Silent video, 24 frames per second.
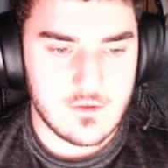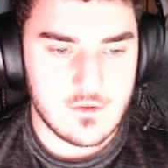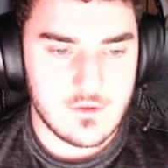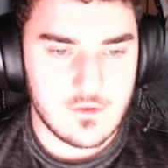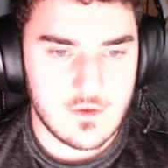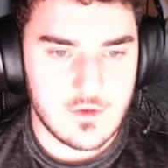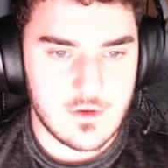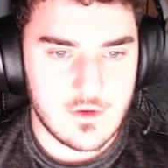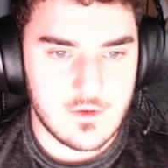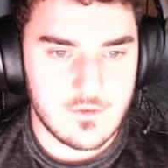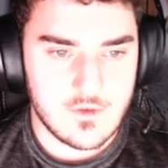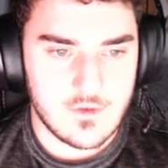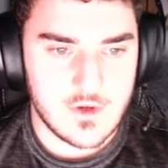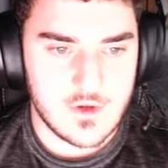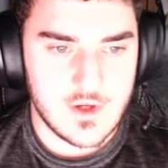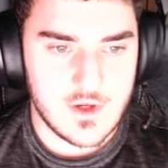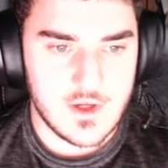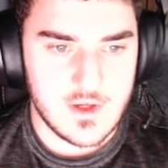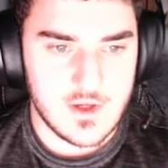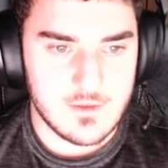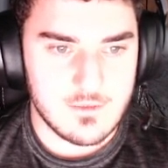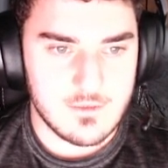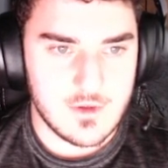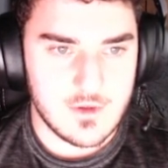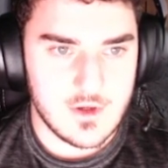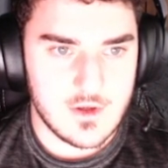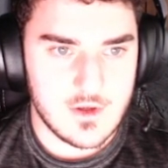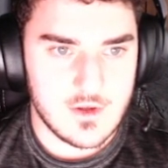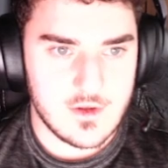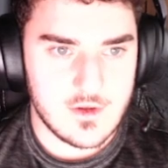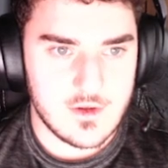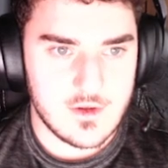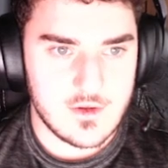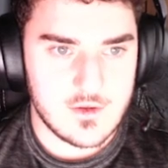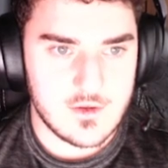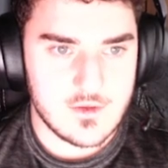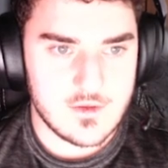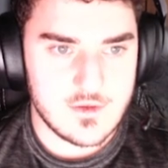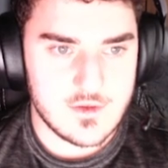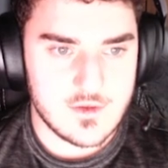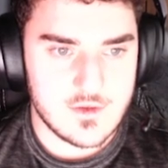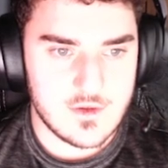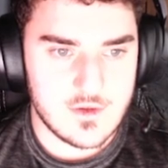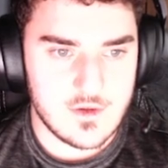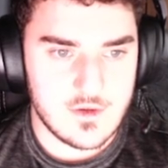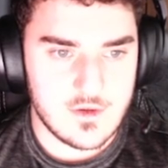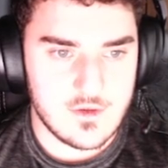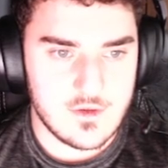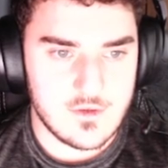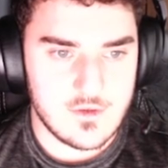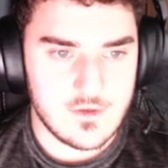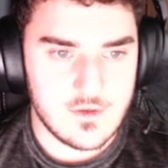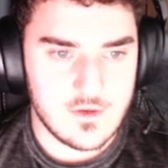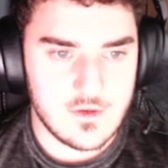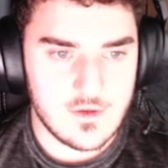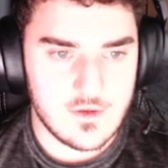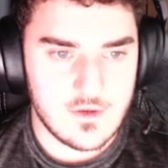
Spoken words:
run over Keepa. So,